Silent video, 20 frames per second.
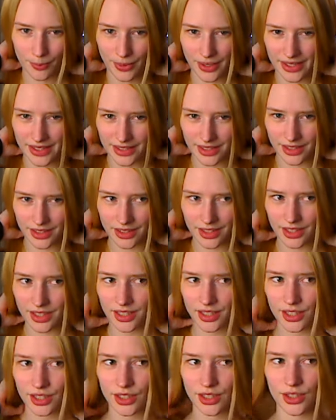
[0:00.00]
But
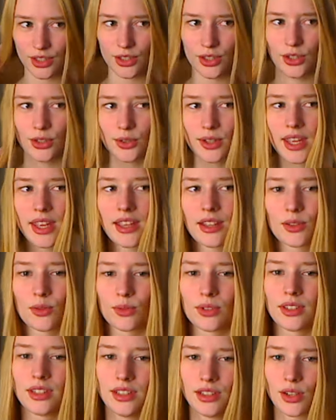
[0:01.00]
you can't
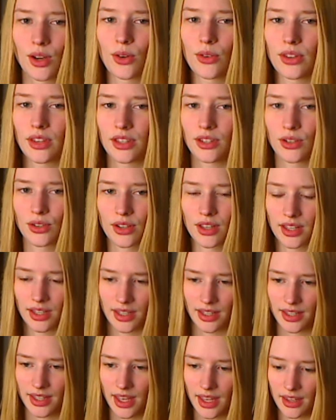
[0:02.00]
really know that you're going
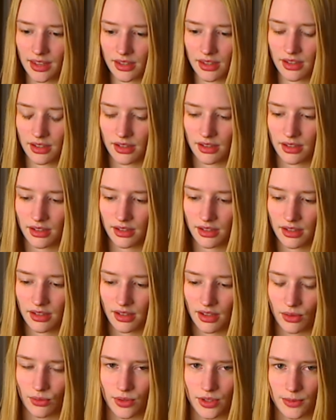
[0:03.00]
to get
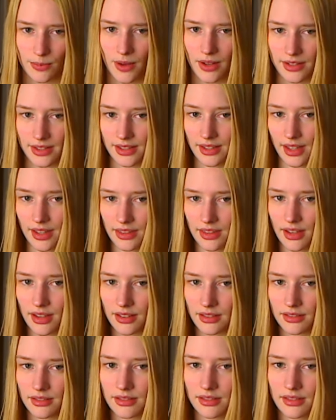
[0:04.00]
a response like
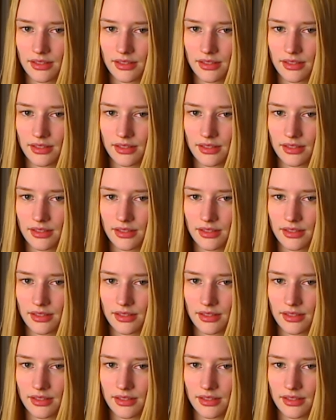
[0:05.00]
that.